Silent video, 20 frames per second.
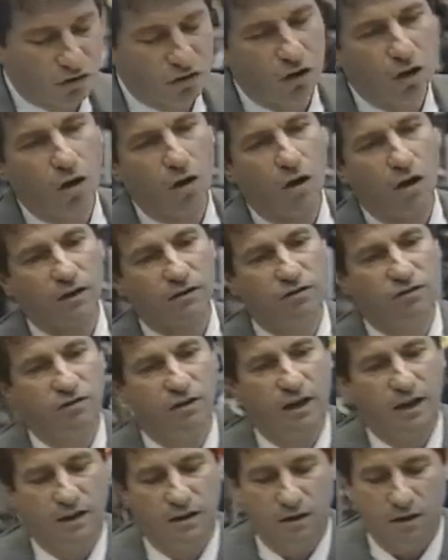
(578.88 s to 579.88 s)
Clark
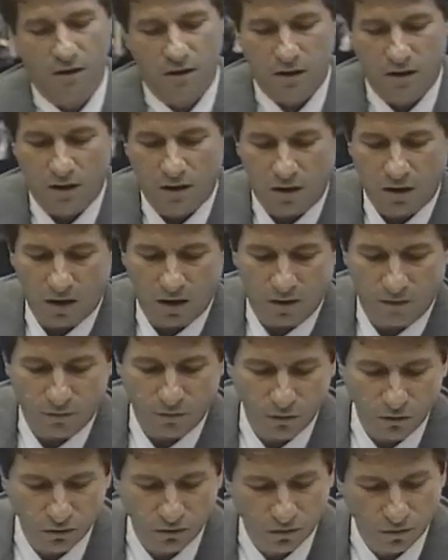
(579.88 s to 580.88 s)
said,
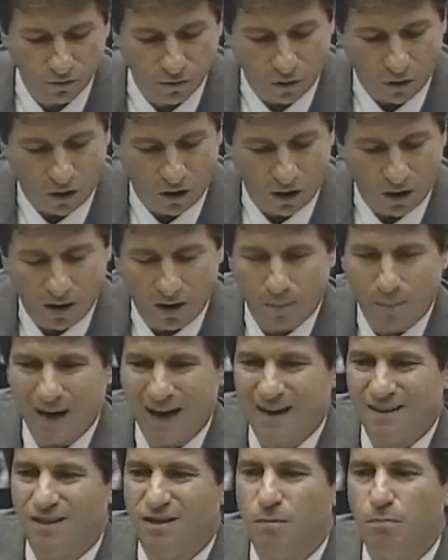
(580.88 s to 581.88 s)
first of all,
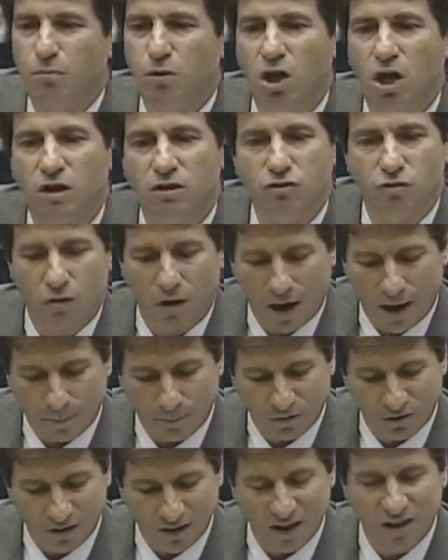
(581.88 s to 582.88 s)
about the blood
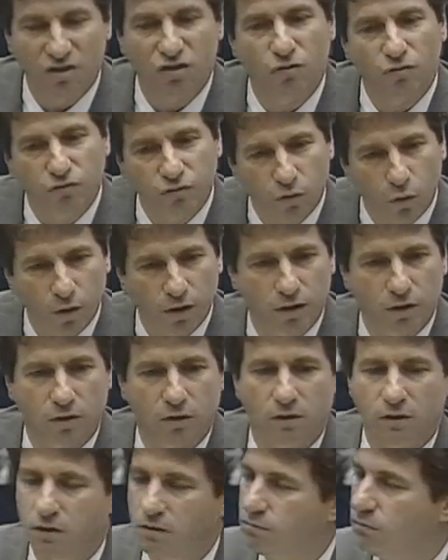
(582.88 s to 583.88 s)
drops in the
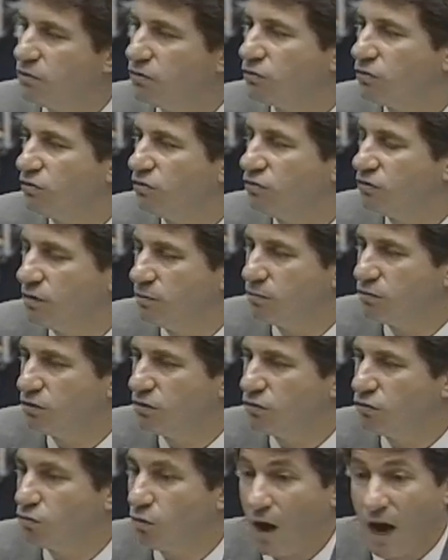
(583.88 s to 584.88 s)
foyer in Mr.
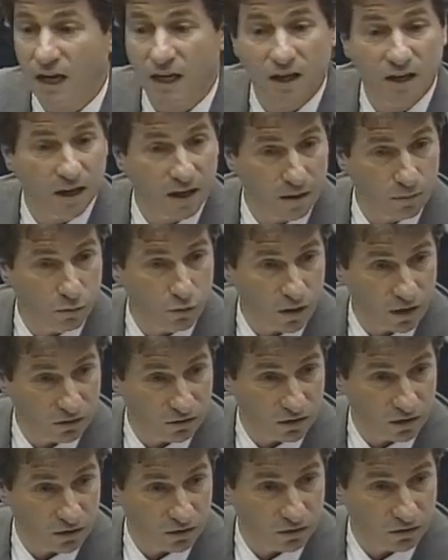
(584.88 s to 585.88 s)
Simpson's Rockingham
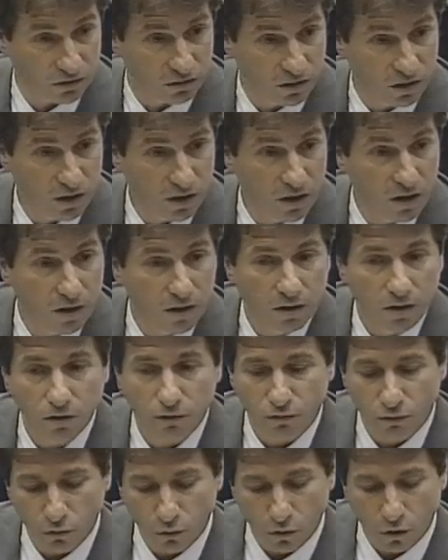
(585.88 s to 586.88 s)
residence.
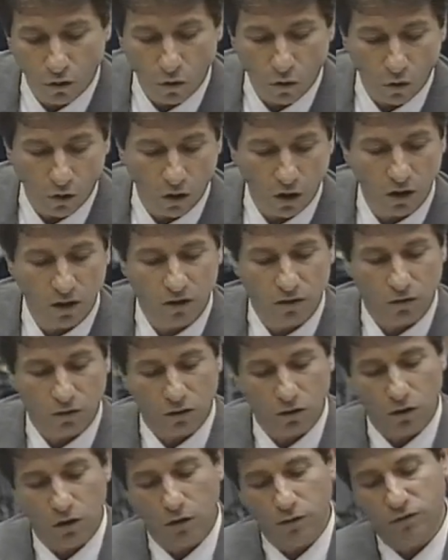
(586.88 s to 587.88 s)
If you recall, in her
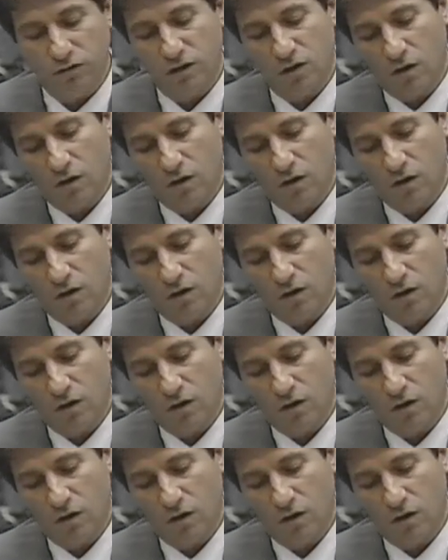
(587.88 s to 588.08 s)
closing